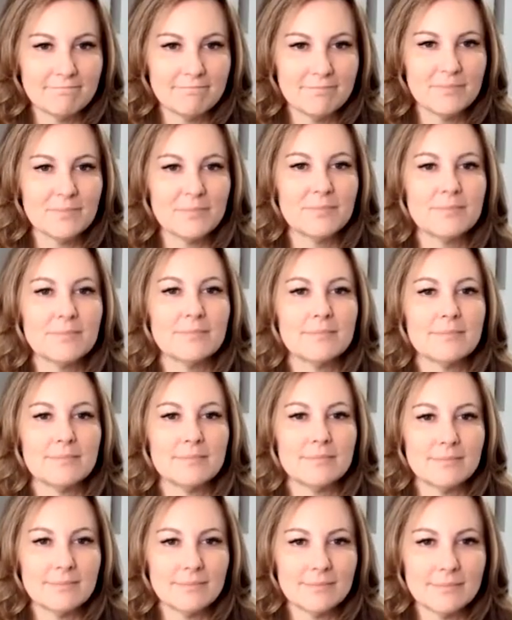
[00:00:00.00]

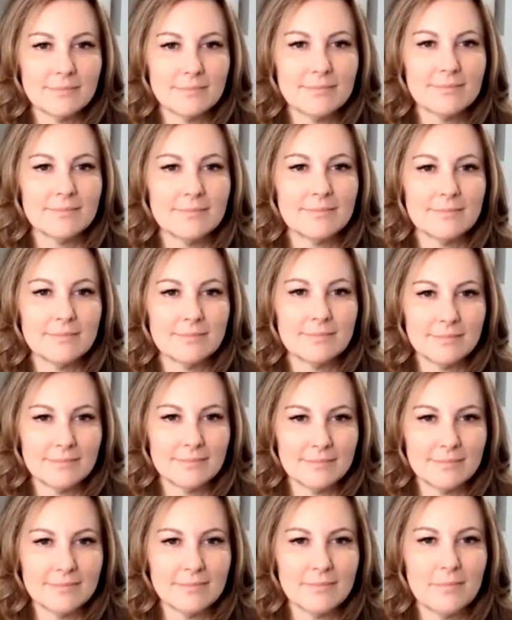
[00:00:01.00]

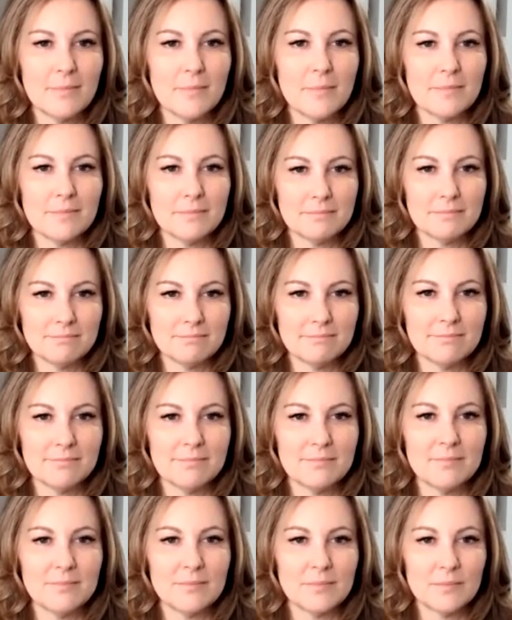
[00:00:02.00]

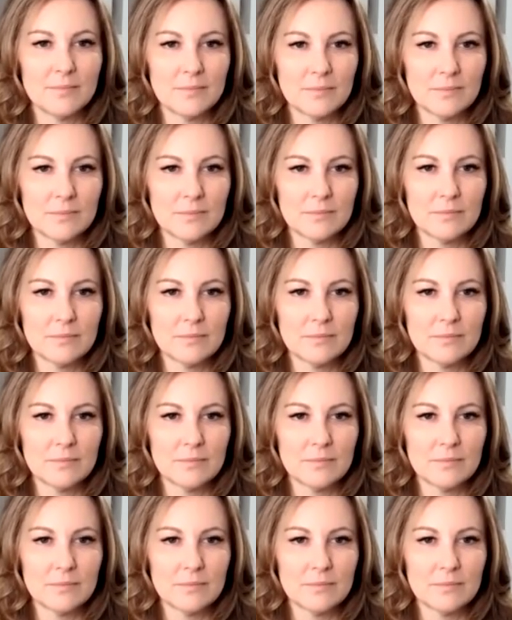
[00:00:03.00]
No words are spoken by the person on screen.